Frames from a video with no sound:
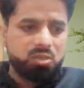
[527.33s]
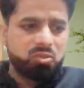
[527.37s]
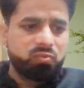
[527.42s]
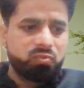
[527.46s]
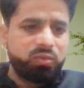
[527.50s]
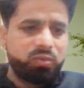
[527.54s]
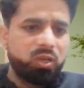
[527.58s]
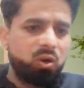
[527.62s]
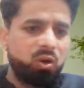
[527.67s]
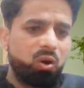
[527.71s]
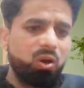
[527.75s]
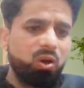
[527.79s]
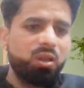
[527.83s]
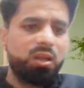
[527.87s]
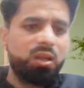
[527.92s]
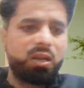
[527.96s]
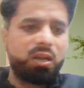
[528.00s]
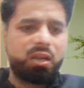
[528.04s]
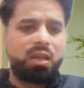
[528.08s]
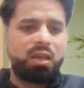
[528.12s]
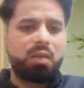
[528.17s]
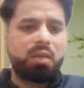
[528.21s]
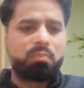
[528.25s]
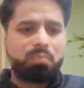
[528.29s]
we all
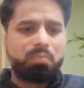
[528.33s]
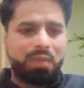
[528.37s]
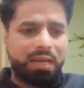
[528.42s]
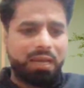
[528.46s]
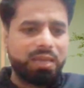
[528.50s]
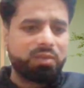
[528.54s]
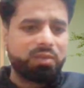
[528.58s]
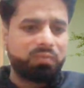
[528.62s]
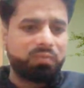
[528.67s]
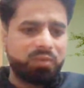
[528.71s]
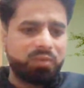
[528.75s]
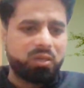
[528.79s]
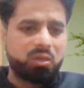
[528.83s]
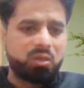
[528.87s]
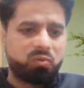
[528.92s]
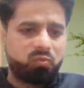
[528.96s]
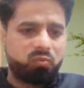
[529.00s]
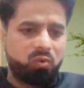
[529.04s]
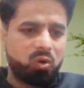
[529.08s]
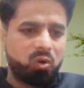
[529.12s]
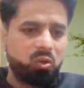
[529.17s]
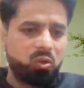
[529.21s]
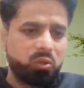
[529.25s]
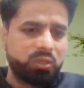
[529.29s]
are applying, we are
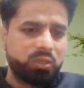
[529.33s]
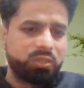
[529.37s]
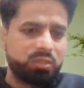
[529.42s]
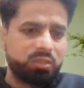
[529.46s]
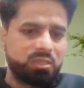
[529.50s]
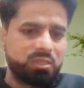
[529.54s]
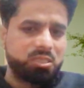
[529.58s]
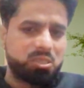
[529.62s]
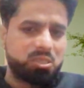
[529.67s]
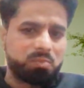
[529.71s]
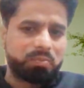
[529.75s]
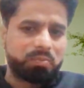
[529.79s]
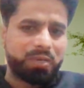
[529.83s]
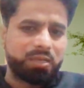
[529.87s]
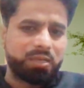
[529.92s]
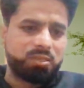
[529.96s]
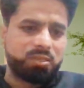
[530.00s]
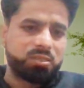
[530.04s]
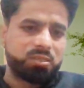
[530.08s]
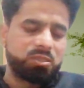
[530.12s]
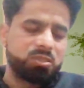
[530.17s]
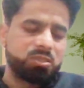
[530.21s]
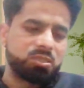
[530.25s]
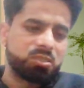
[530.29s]
following these
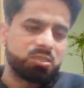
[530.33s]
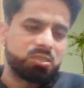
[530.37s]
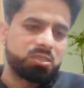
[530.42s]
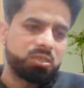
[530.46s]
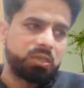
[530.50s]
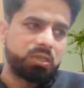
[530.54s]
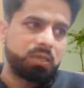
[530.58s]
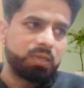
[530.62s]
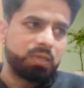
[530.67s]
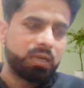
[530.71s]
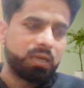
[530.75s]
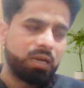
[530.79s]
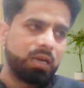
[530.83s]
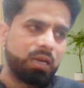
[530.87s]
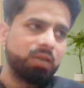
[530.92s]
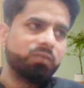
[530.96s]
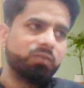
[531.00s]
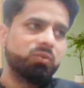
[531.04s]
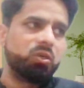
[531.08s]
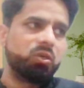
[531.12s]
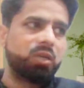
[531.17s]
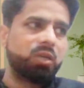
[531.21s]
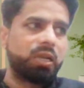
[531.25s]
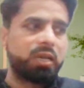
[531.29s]
practices. Here I
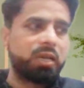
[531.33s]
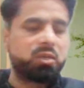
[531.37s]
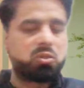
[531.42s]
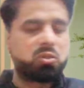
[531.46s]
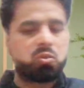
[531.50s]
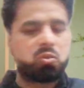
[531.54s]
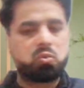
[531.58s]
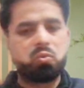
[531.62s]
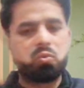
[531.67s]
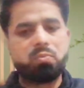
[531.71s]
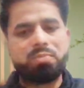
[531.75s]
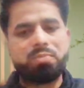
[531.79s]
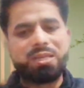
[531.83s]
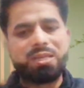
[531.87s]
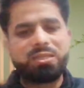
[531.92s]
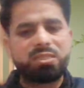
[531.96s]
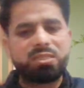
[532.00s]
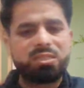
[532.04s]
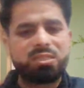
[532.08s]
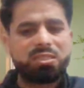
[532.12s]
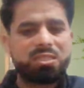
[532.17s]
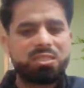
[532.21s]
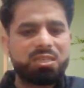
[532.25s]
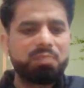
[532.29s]
would like to
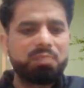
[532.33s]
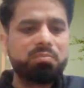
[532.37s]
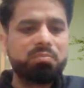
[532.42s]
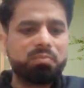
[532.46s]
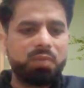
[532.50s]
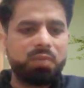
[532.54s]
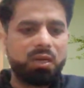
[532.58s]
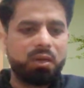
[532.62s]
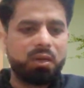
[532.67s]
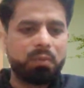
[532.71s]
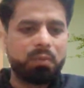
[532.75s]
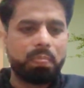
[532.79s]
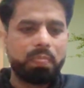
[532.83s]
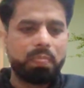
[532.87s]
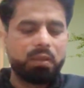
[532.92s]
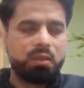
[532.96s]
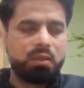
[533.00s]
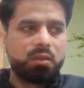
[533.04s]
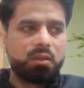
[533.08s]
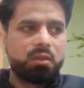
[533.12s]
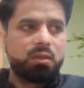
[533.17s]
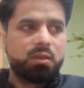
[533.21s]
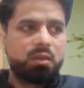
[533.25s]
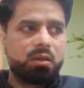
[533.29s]
mention some
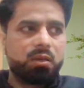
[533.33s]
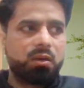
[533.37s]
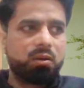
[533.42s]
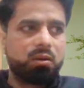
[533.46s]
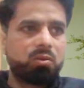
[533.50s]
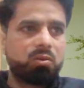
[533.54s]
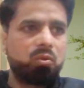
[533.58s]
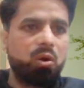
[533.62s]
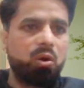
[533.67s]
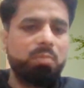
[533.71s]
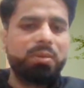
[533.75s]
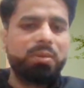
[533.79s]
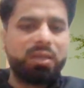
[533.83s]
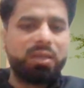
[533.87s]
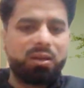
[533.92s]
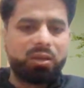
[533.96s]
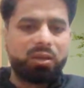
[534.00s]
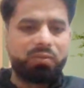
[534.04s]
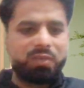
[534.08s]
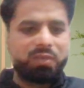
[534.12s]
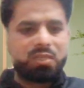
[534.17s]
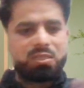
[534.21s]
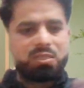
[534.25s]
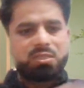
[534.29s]
common,
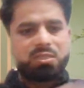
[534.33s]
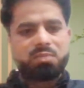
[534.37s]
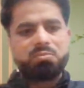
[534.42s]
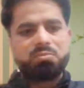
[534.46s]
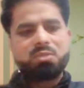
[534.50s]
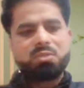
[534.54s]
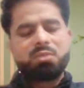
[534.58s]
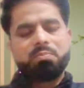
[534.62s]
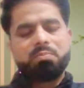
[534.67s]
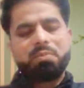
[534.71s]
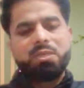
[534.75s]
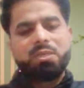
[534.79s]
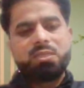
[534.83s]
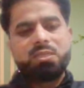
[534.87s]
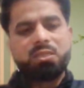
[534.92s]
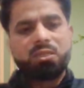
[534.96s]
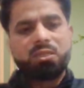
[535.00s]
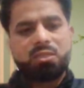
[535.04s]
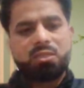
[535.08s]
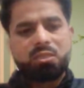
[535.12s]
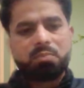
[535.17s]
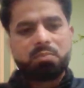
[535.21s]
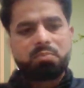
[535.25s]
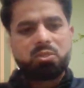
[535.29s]
or we can say some
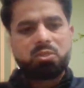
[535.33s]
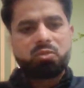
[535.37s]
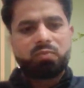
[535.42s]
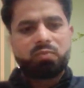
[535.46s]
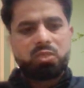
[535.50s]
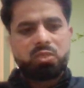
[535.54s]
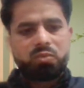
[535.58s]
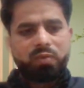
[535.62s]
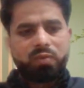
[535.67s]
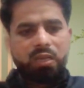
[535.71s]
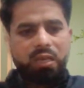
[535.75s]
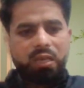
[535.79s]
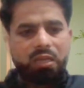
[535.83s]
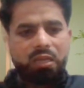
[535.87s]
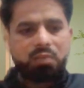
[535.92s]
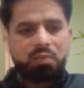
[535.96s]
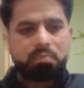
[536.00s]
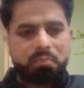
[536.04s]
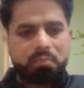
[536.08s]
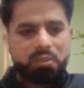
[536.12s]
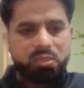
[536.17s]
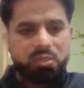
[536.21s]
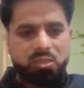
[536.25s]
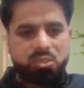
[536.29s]
basic tips which will
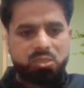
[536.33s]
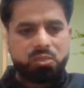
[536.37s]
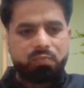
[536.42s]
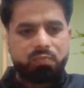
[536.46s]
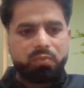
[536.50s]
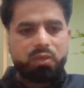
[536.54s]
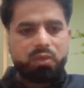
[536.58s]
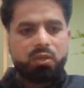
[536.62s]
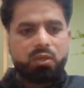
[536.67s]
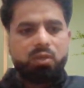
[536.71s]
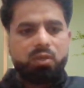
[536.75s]
help us